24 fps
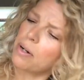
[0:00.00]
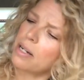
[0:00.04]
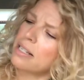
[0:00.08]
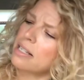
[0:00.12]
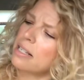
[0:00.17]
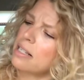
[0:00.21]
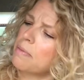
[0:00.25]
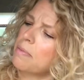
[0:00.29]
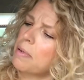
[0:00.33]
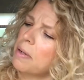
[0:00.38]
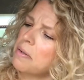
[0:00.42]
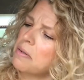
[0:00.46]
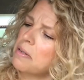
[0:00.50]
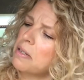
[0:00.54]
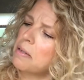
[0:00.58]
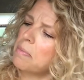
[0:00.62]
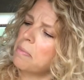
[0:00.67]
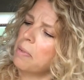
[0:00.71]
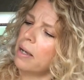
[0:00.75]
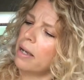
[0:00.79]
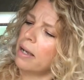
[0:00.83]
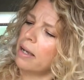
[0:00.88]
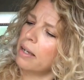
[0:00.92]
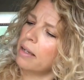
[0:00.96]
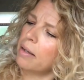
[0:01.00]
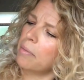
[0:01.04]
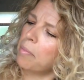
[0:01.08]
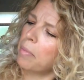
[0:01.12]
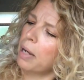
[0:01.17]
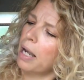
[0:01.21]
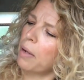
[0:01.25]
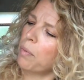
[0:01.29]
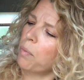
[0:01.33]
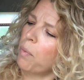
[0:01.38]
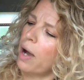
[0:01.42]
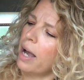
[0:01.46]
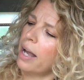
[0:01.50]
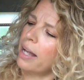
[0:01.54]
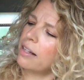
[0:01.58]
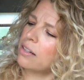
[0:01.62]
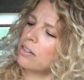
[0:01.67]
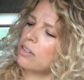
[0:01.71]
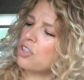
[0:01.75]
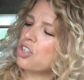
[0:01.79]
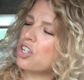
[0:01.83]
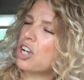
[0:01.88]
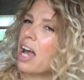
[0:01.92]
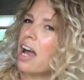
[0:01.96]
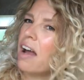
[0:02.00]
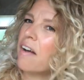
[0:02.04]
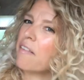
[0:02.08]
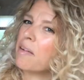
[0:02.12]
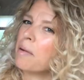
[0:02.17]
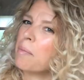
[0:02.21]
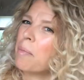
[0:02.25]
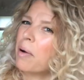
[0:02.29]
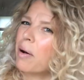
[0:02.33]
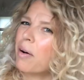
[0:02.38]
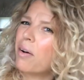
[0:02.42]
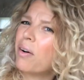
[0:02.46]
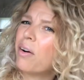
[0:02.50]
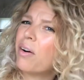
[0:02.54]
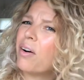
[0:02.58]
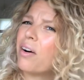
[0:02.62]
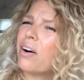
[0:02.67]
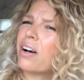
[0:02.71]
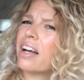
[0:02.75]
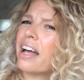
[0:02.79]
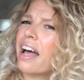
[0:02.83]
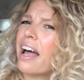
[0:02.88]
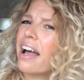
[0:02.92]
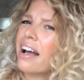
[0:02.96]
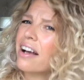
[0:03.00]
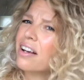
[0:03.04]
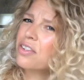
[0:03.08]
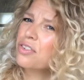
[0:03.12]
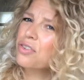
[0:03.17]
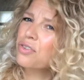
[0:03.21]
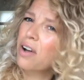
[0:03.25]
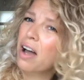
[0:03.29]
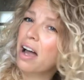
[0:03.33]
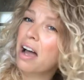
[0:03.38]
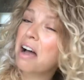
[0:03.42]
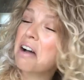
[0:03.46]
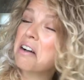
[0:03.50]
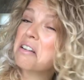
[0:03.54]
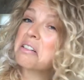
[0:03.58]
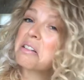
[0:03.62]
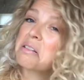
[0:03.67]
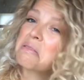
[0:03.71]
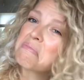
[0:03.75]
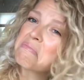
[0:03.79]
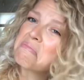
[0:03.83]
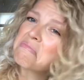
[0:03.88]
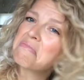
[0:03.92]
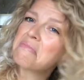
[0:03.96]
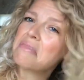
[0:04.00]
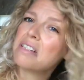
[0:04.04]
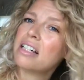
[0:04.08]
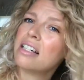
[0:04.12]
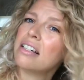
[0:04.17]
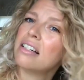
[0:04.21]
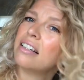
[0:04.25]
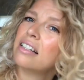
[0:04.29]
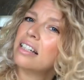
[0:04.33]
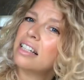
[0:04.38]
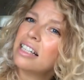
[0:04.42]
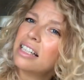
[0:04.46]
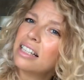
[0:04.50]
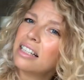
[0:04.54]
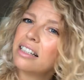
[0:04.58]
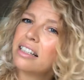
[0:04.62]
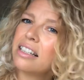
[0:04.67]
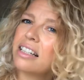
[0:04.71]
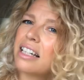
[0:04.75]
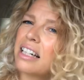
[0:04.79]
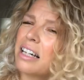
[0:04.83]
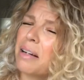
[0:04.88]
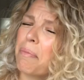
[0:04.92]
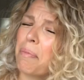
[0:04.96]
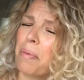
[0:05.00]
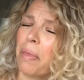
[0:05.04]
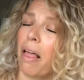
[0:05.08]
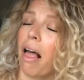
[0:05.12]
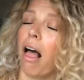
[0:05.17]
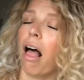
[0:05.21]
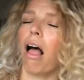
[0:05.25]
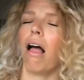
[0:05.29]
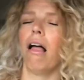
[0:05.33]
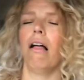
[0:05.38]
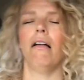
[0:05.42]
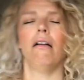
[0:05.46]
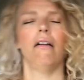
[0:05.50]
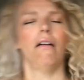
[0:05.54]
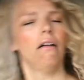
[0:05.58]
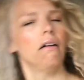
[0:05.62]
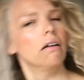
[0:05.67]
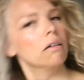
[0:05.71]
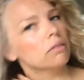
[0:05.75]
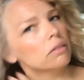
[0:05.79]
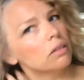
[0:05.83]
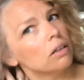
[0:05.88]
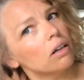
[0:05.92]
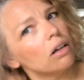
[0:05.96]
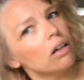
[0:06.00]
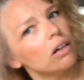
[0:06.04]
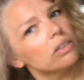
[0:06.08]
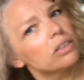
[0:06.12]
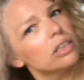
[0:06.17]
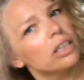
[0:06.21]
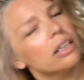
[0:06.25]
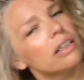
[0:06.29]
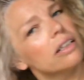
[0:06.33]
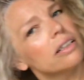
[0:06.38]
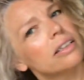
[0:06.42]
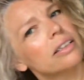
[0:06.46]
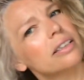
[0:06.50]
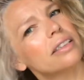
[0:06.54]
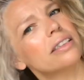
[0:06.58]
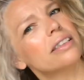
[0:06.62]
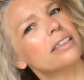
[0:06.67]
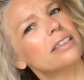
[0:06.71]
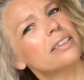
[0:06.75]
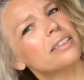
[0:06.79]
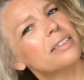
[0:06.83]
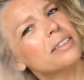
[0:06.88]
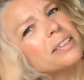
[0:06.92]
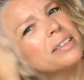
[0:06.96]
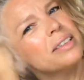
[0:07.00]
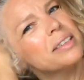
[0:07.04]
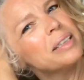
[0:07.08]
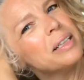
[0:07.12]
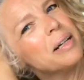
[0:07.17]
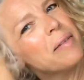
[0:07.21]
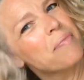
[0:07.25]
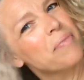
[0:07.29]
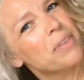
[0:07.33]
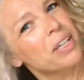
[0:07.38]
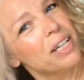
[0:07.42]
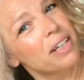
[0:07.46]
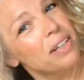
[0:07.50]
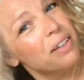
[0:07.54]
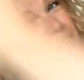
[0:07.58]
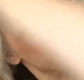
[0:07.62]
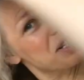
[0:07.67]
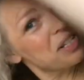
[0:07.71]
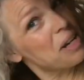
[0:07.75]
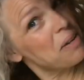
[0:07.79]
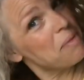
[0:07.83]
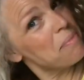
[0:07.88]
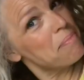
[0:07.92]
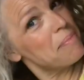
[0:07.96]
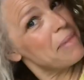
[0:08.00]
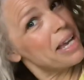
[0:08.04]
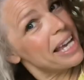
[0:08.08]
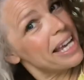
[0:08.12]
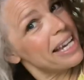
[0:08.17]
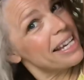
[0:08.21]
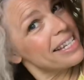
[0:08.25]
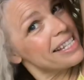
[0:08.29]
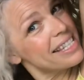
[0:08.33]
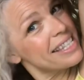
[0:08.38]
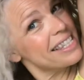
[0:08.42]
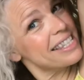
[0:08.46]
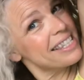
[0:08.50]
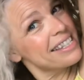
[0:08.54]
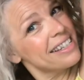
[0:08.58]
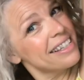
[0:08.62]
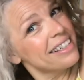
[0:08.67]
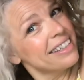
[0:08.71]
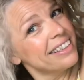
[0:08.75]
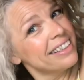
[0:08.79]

What is it supposed to be? Wild cherry bark extract. Yeah, oh God. You know, I don't miss